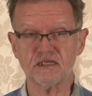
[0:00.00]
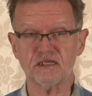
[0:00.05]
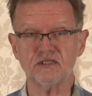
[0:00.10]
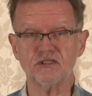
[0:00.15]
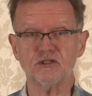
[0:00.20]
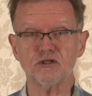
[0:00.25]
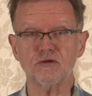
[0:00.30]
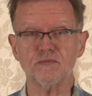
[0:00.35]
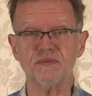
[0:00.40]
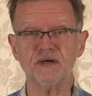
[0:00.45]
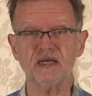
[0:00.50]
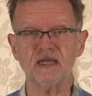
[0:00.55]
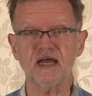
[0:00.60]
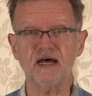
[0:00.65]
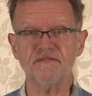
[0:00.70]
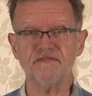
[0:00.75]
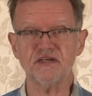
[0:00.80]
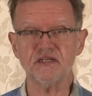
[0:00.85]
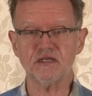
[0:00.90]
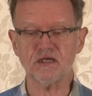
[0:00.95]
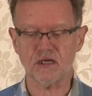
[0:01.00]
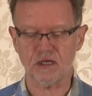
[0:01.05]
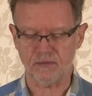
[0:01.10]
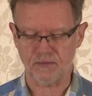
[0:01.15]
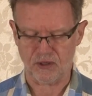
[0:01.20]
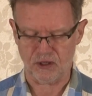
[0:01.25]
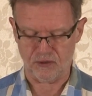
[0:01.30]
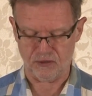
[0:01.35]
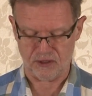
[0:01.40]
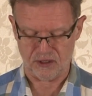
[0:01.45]
into beloved
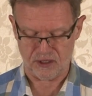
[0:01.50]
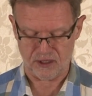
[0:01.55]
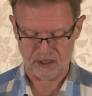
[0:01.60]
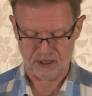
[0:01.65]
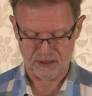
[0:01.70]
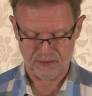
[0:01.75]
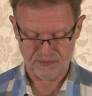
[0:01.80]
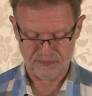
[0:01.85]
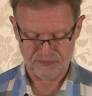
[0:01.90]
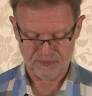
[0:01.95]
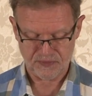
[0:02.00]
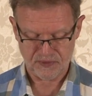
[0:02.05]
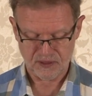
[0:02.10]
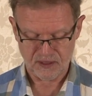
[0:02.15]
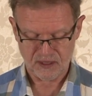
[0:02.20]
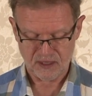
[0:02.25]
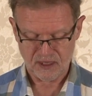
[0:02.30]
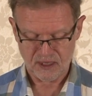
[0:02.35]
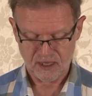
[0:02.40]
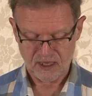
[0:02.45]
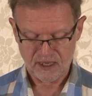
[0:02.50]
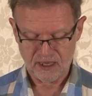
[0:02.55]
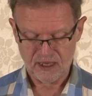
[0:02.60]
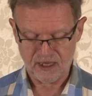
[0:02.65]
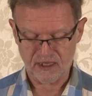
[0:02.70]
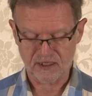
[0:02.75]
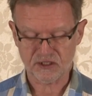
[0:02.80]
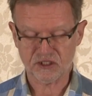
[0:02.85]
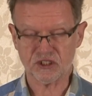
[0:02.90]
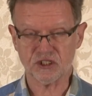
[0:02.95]
community,
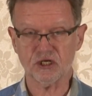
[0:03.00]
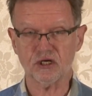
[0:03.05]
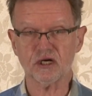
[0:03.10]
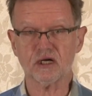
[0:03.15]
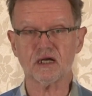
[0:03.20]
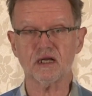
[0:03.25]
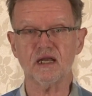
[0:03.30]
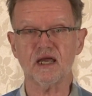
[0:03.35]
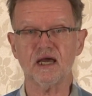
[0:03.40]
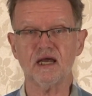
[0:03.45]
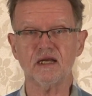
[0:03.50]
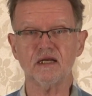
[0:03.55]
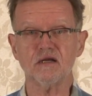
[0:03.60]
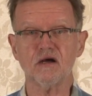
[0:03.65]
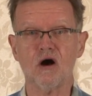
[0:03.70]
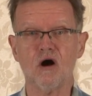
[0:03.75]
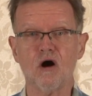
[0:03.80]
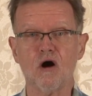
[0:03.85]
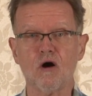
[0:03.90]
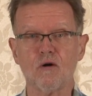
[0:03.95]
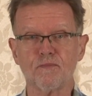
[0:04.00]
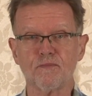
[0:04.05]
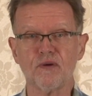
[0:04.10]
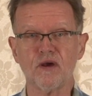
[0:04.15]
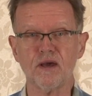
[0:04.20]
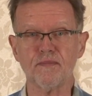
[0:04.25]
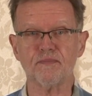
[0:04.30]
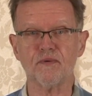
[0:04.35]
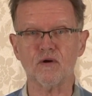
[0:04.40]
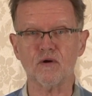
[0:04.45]
encircling all
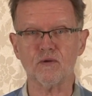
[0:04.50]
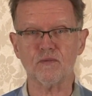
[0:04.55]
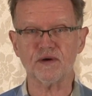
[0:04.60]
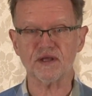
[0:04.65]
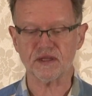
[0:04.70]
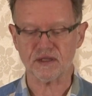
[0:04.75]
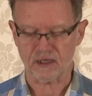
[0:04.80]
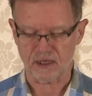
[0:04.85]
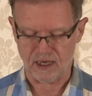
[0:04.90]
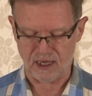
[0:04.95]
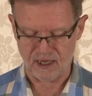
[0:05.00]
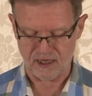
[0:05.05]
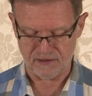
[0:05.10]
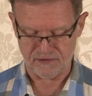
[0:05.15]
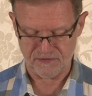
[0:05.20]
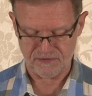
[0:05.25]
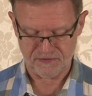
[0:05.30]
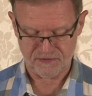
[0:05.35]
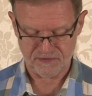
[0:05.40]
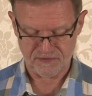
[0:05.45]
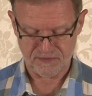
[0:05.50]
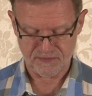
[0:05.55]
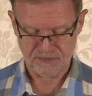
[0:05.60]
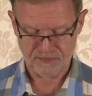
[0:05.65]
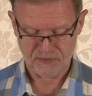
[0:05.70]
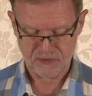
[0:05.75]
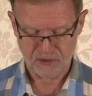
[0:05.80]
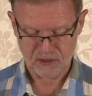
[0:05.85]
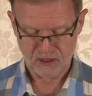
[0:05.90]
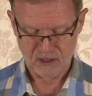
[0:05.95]
people with love.
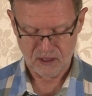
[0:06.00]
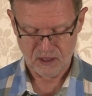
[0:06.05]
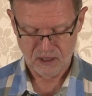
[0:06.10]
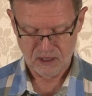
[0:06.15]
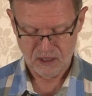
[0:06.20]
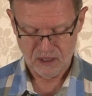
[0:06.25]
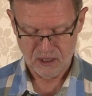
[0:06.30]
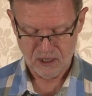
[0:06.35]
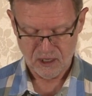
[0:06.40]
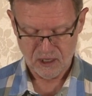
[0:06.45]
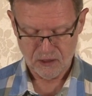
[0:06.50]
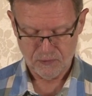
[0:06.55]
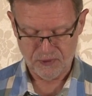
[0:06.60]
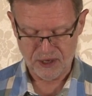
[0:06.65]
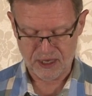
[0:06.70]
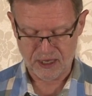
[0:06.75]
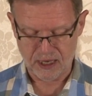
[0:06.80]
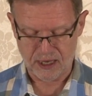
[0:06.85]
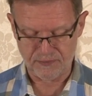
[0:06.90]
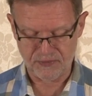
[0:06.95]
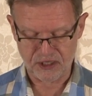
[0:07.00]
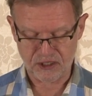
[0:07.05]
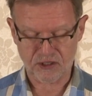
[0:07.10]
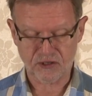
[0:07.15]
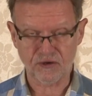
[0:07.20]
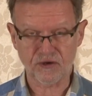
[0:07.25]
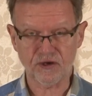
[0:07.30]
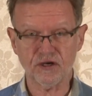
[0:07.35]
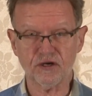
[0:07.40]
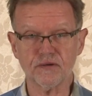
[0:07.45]
We come
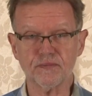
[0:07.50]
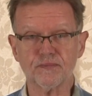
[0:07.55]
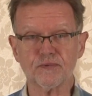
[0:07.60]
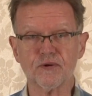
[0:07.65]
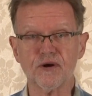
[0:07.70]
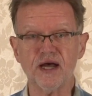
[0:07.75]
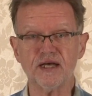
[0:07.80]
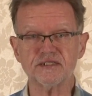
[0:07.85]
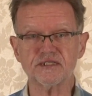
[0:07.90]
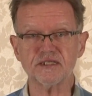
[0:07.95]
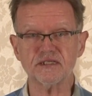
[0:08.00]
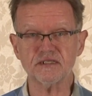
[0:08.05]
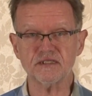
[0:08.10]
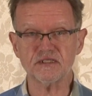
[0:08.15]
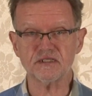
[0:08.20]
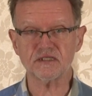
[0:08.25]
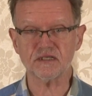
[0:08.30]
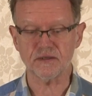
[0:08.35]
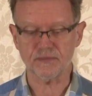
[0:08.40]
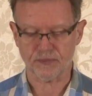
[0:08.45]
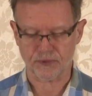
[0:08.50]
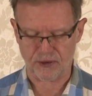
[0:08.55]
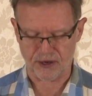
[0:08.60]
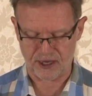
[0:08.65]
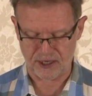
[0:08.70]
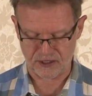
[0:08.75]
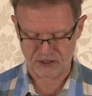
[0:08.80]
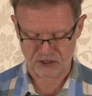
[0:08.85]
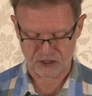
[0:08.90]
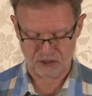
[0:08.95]
into your presence to
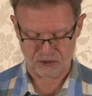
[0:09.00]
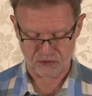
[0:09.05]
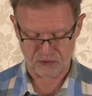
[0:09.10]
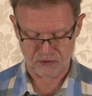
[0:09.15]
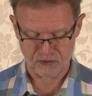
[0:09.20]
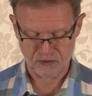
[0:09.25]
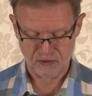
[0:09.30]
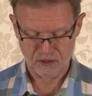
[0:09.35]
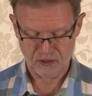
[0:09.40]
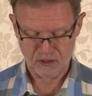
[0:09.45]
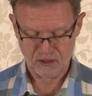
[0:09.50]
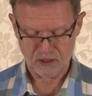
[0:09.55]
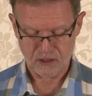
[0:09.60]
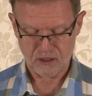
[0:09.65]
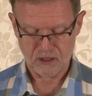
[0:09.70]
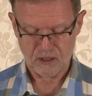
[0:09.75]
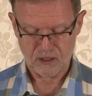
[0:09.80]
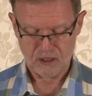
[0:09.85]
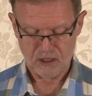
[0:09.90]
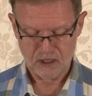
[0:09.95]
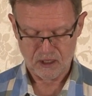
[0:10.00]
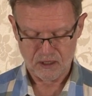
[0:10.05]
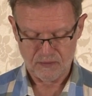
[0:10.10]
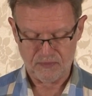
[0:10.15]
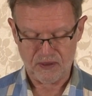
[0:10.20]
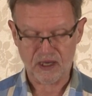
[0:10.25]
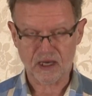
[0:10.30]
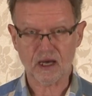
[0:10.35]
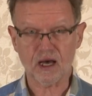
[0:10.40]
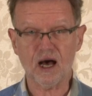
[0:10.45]
praise you
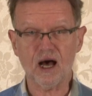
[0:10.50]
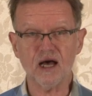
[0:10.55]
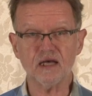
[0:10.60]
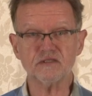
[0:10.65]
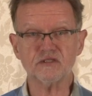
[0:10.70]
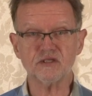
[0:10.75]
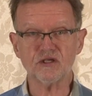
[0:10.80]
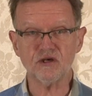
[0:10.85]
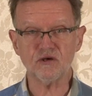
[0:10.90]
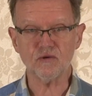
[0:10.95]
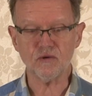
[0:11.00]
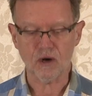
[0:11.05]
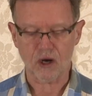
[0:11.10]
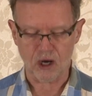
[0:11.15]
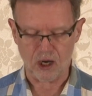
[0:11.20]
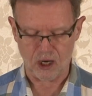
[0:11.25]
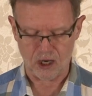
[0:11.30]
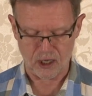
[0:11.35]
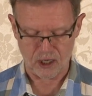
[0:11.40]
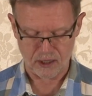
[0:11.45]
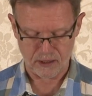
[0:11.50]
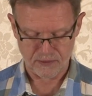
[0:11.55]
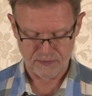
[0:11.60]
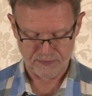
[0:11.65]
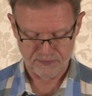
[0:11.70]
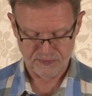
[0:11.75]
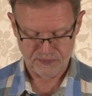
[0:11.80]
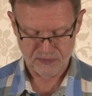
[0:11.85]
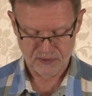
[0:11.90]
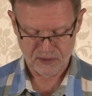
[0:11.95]
because you are,
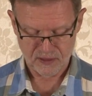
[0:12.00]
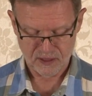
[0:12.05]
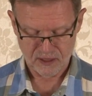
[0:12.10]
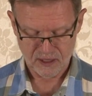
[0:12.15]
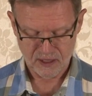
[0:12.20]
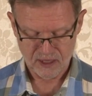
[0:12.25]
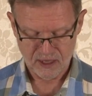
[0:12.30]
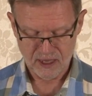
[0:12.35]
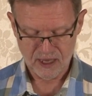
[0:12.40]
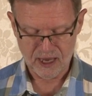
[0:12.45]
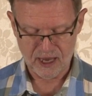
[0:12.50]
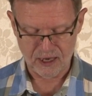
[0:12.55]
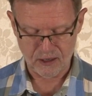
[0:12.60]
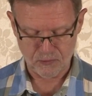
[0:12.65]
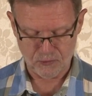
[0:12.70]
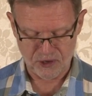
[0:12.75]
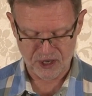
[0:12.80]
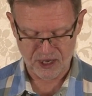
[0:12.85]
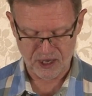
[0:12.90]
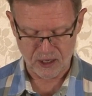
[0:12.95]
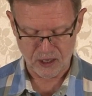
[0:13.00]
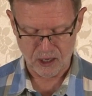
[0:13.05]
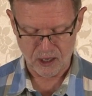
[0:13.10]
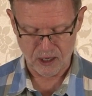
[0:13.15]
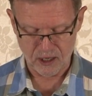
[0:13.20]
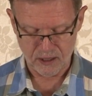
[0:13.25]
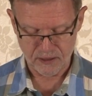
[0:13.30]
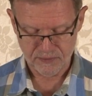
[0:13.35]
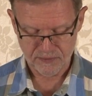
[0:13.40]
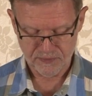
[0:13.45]
and we
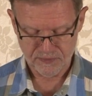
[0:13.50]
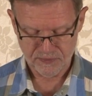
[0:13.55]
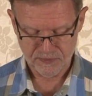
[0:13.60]
are,